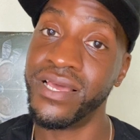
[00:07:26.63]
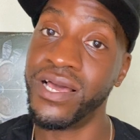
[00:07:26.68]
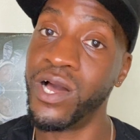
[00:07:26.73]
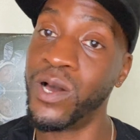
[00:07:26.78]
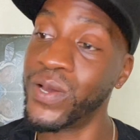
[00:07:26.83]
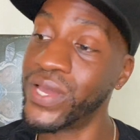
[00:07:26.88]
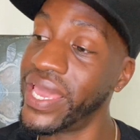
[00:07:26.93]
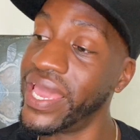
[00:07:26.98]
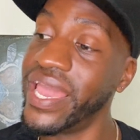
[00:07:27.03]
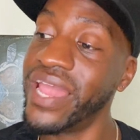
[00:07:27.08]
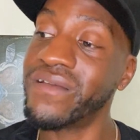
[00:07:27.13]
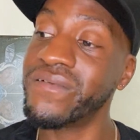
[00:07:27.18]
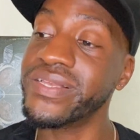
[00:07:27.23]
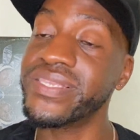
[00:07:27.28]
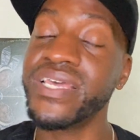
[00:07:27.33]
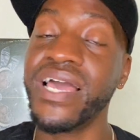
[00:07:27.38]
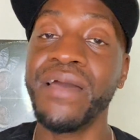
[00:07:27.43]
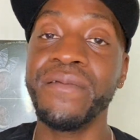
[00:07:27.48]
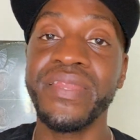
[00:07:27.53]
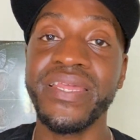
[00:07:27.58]
Okay, every
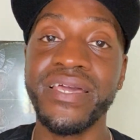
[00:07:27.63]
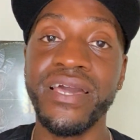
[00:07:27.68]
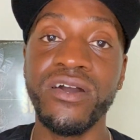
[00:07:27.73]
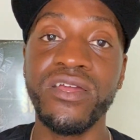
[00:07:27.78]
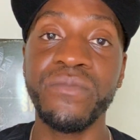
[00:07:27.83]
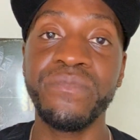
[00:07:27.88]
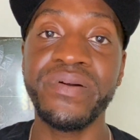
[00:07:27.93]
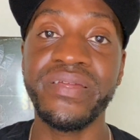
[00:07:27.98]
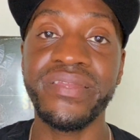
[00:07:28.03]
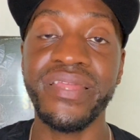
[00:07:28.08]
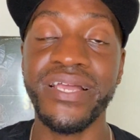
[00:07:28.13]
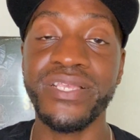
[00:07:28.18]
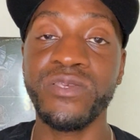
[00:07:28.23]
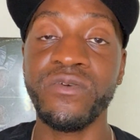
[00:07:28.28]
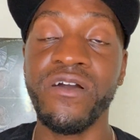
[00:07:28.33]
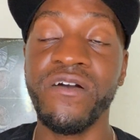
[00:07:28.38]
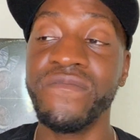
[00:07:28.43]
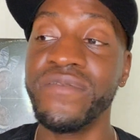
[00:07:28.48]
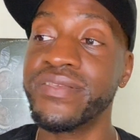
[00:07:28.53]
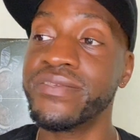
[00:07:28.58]
time they go to put that
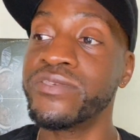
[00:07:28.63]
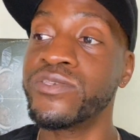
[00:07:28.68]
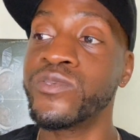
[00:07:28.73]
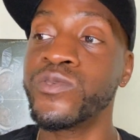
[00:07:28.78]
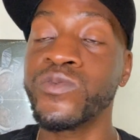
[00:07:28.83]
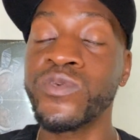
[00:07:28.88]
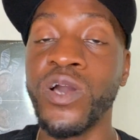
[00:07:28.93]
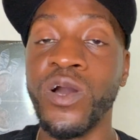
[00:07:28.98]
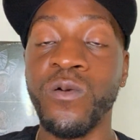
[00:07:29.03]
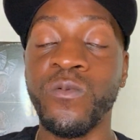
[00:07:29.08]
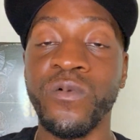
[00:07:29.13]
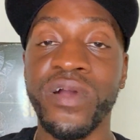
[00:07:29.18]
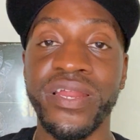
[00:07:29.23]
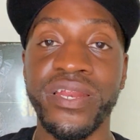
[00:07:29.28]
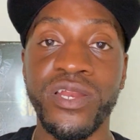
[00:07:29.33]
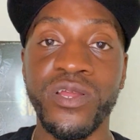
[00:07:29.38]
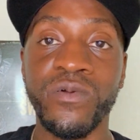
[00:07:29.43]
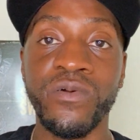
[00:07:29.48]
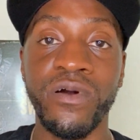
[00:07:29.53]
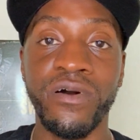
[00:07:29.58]
12 inches, you go
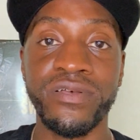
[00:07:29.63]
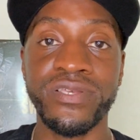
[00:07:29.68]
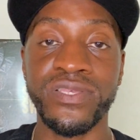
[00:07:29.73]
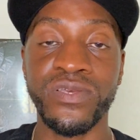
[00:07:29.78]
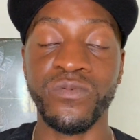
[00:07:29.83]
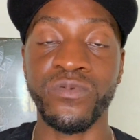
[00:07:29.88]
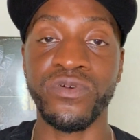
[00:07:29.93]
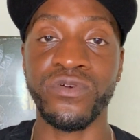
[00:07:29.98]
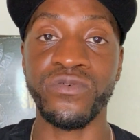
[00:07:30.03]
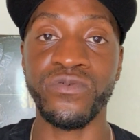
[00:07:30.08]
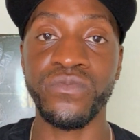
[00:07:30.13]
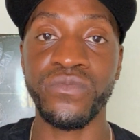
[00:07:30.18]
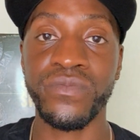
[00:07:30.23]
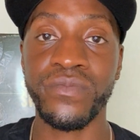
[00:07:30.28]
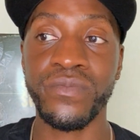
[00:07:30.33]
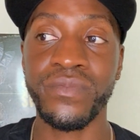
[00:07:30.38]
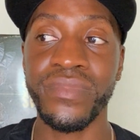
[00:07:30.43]
running across the room.